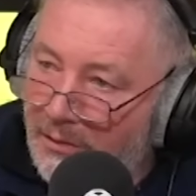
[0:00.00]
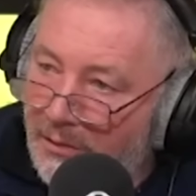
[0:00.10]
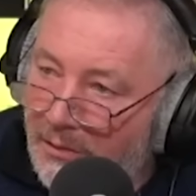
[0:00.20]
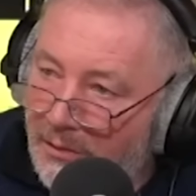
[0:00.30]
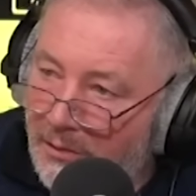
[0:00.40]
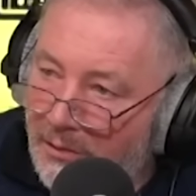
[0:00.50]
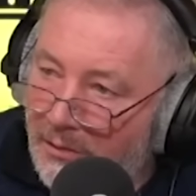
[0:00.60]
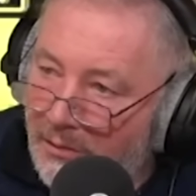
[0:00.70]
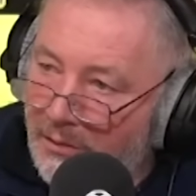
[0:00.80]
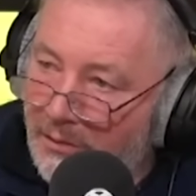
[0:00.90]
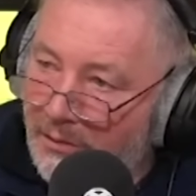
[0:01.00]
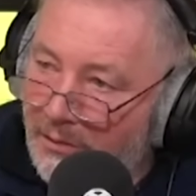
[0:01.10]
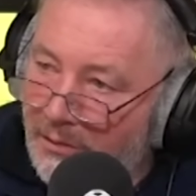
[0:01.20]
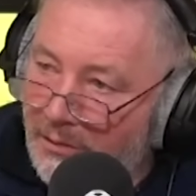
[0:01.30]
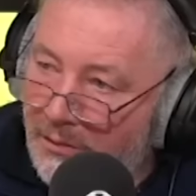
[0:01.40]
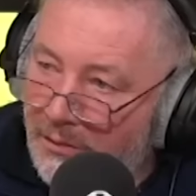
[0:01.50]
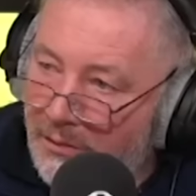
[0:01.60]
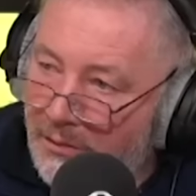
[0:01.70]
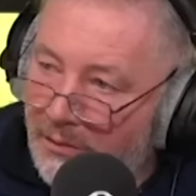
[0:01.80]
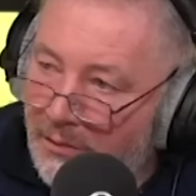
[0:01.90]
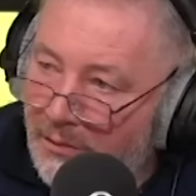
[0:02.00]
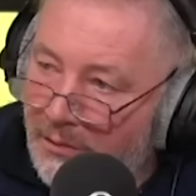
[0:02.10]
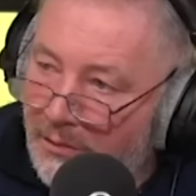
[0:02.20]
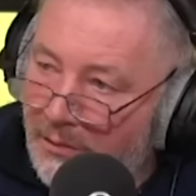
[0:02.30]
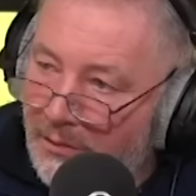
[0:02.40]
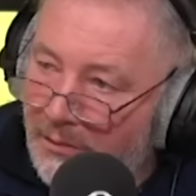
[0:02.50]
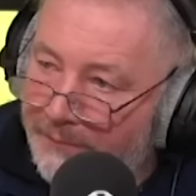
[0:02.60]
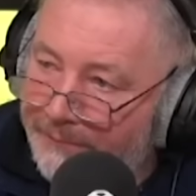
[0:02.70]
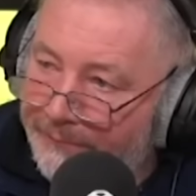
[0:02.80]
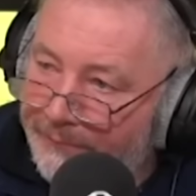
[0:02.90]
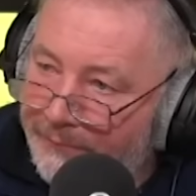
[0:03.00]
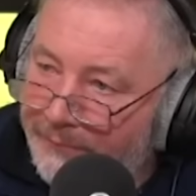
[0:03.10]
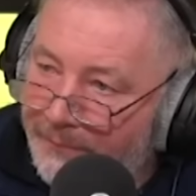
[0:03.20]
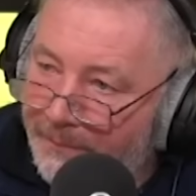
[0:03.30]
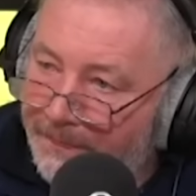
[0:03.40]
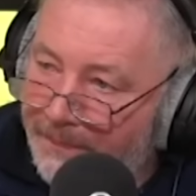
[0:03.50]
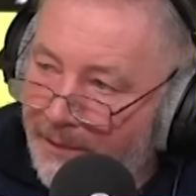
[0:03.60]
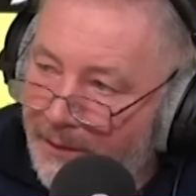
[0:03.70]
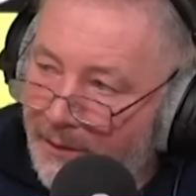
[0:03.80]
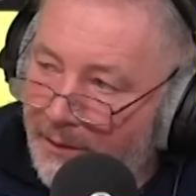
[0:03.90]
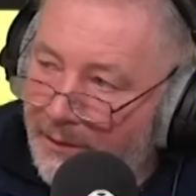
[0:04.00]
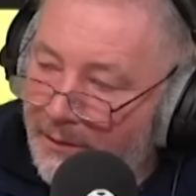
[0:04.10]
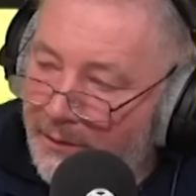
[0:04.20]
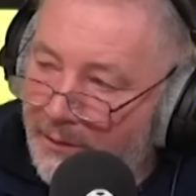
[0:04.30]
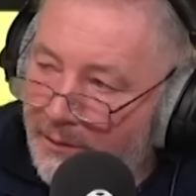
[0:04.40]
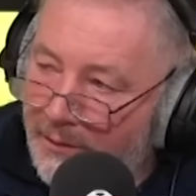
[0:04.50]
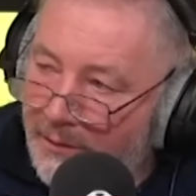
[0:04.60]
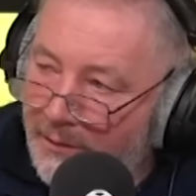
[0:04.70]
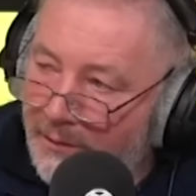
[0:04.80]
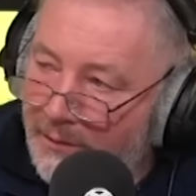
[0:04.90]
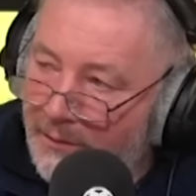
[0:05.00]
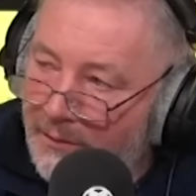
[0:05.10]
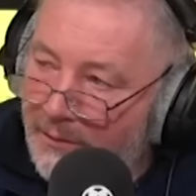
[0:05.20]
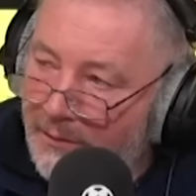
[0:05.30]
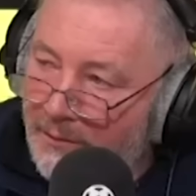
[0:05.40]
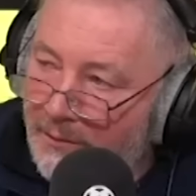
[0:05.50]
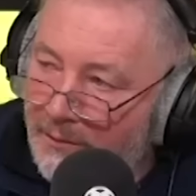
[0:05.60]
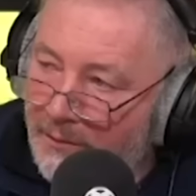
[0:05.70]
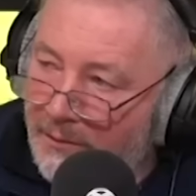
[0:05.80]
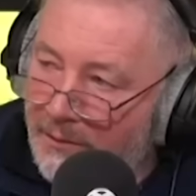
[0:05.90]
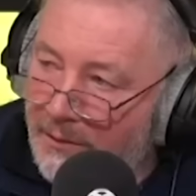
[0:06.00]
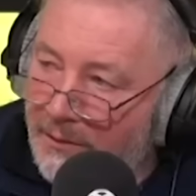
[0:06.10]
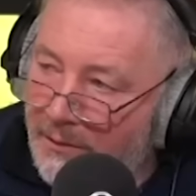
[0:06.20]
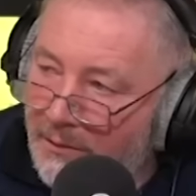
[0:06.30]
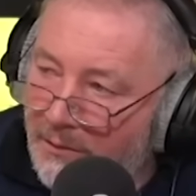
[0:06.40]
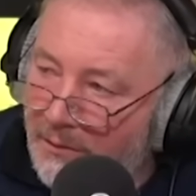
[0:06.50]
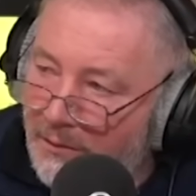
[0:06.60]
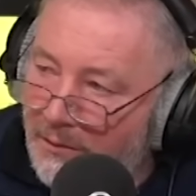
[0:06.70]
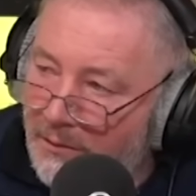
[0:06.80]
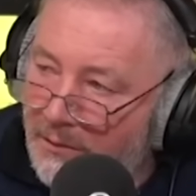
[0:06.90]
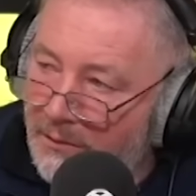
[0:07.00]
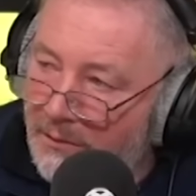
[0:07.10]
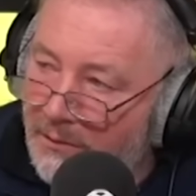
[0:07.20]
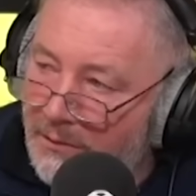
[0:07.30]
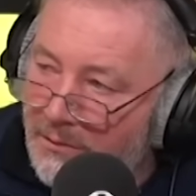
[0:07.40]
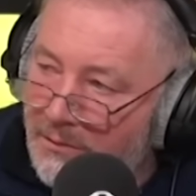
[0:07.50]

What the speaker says: (not speaking)